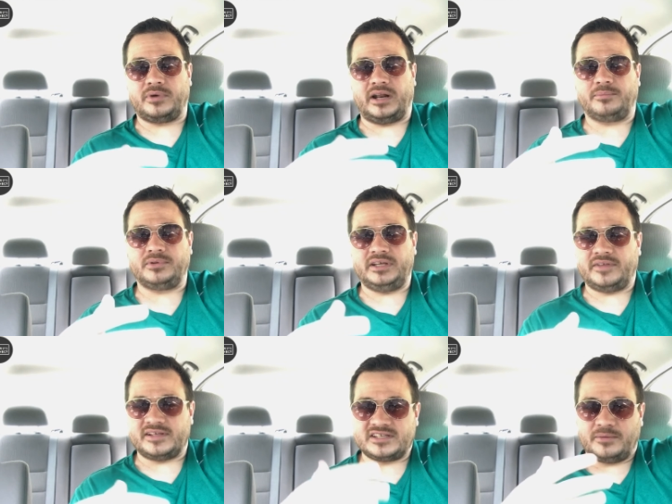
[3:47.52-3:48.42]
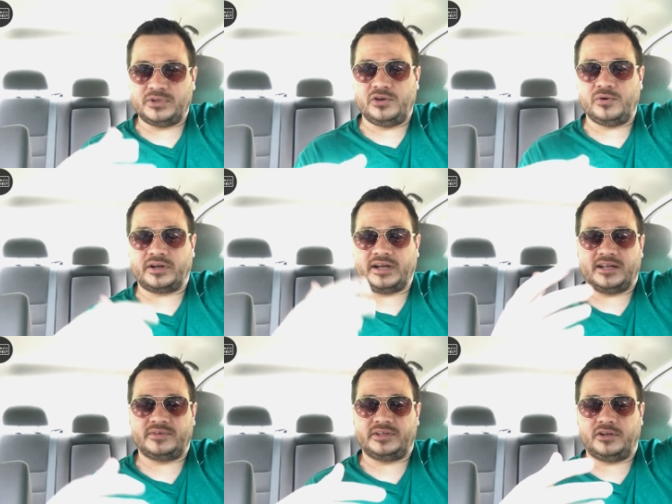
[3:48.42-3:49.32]
But I believe that some of you are
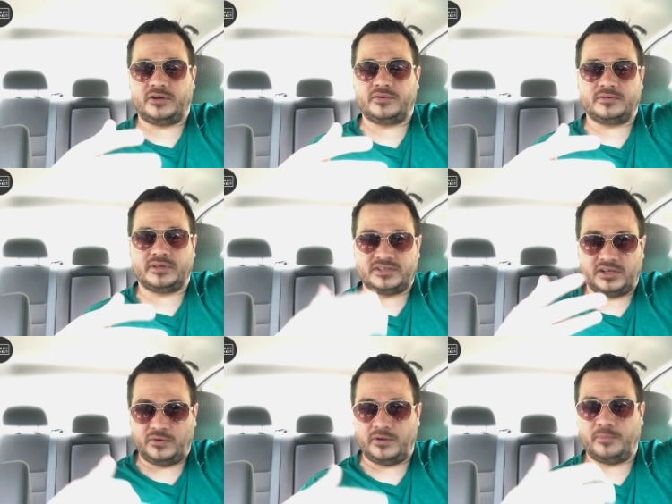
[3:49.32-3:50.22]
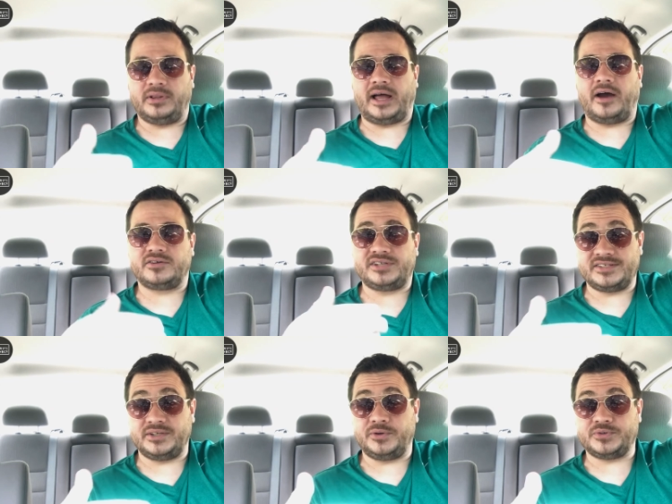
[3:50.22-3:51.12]
kind of, in, you know, continuing to plow,
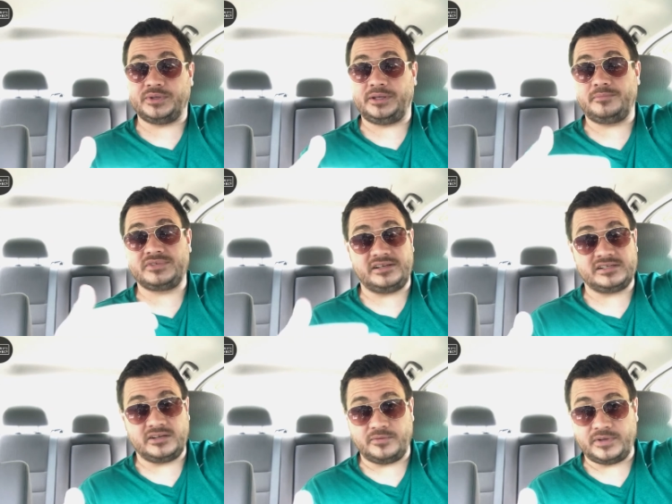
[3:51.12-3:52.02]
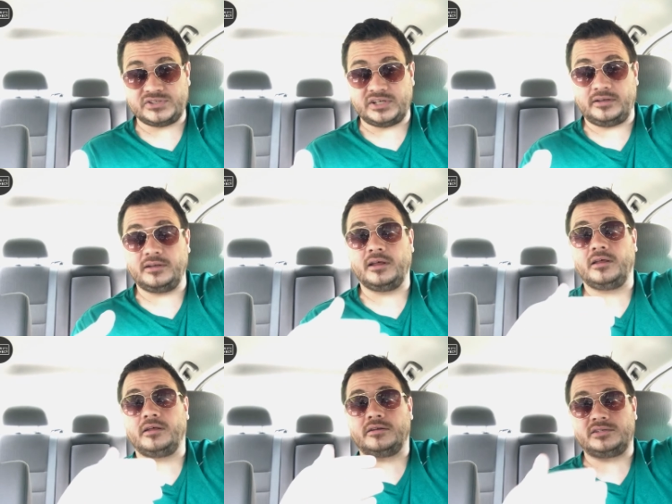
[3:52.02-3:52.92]
chasing your dream, chasing your vision.
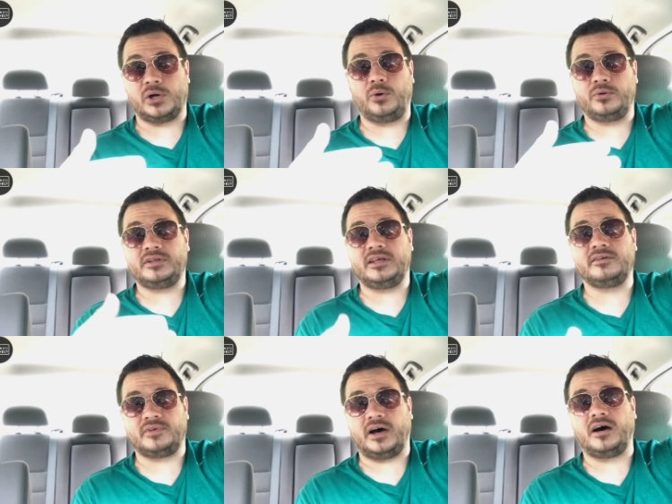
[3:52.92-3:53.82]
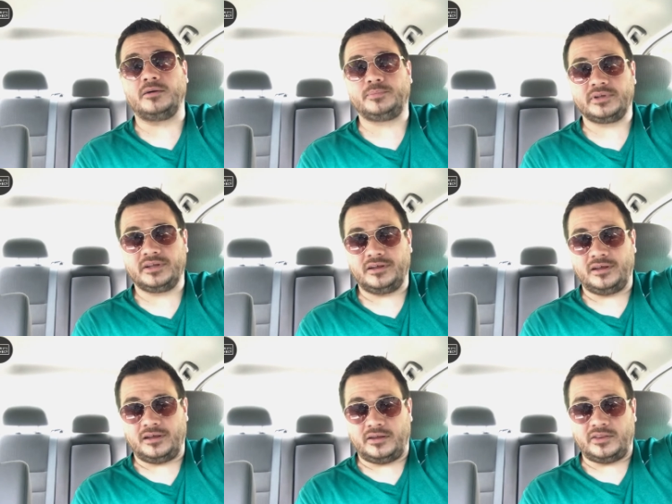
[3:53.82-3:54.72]
Don't give up.
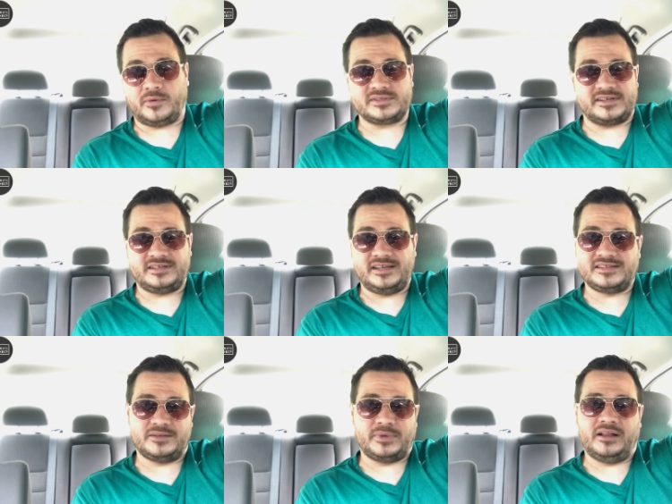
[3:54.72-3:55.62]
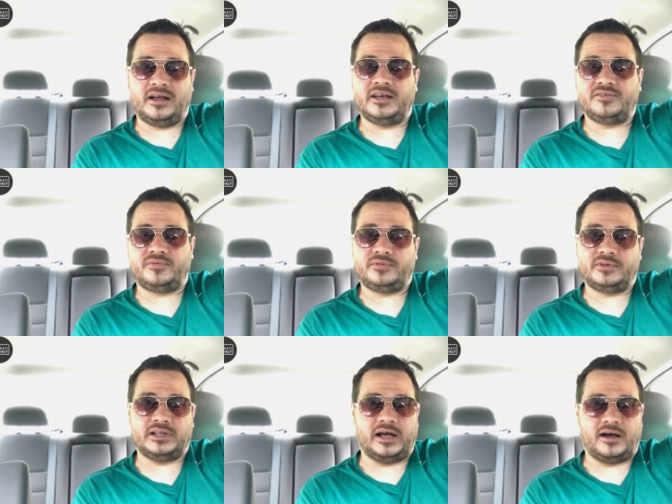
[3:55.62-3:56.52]
There was a season in my life
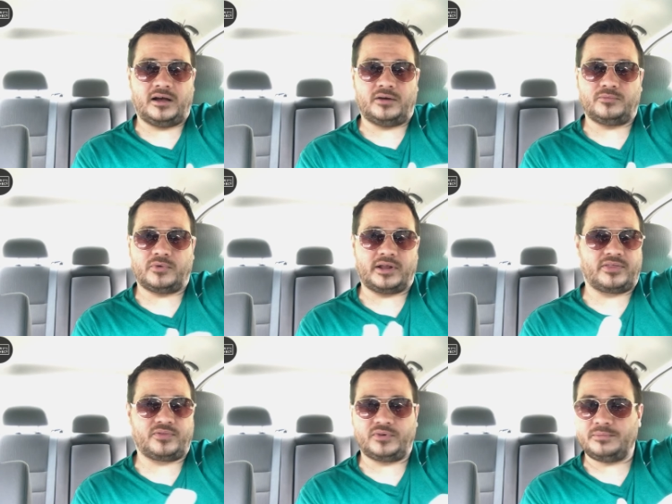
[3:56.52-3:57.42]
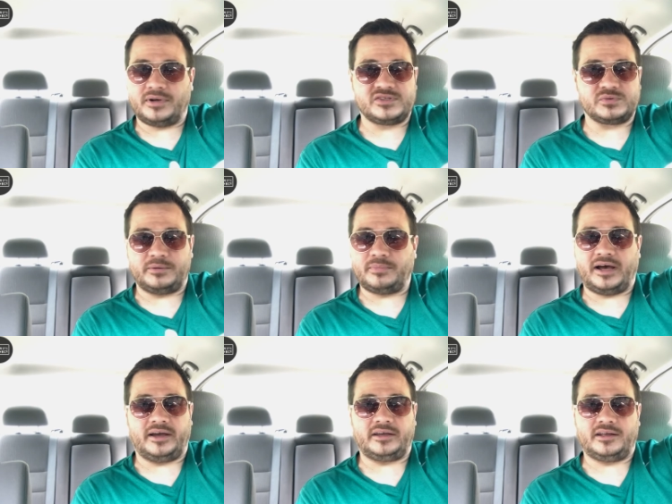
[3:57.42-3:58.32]
um, where like three months went
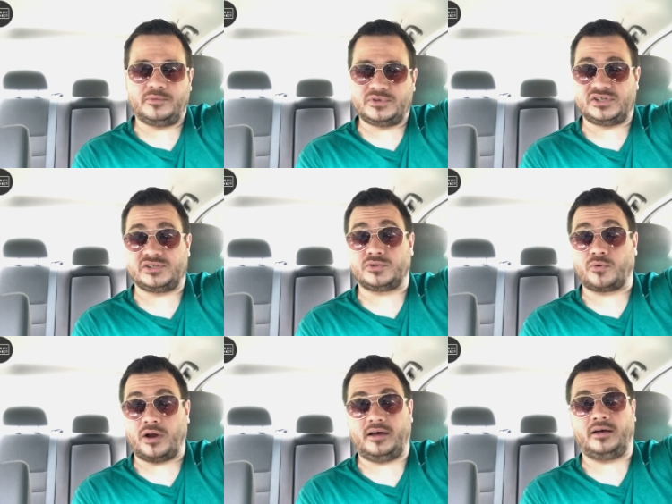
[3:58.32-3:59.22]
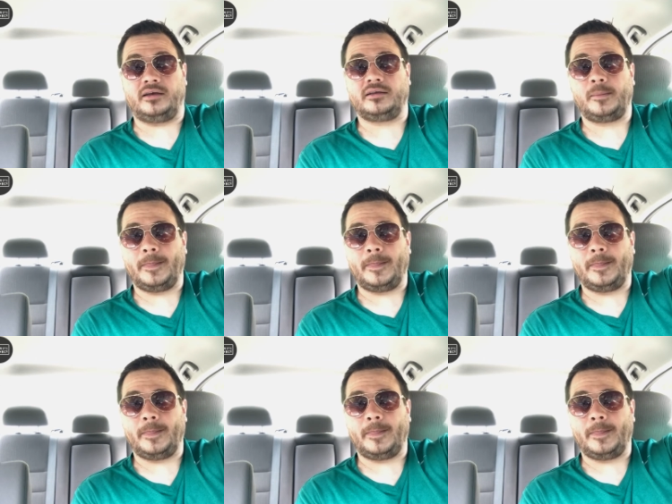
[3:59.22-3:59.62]
by and it was just dry.